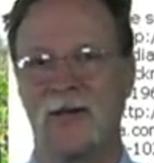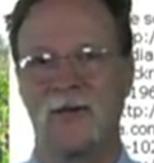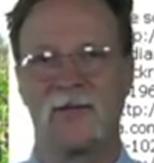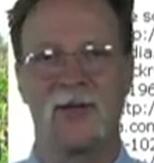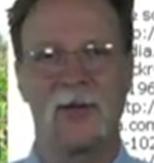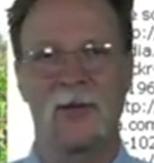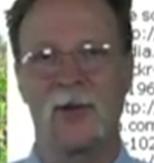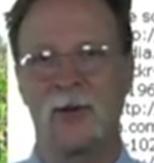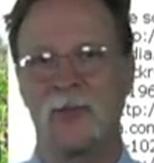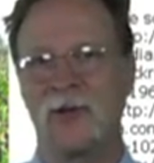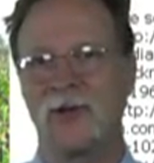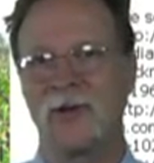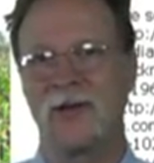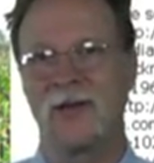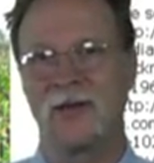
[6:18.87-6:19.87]
They're thinking about
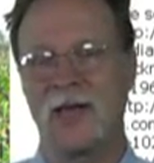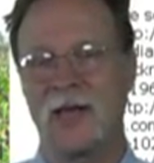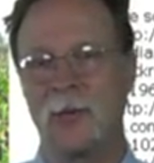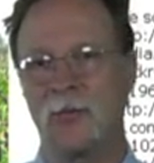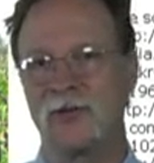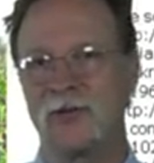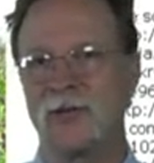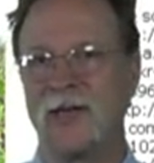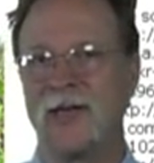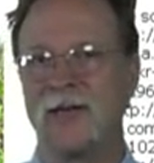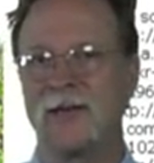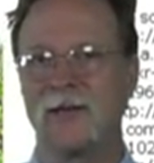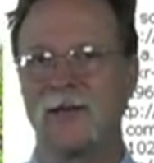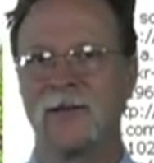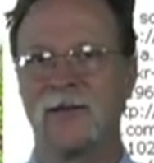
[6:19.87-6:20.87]
building a cable to
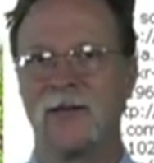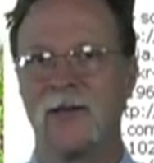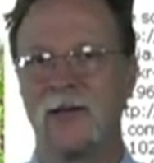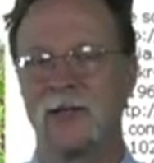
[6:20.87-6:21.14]
England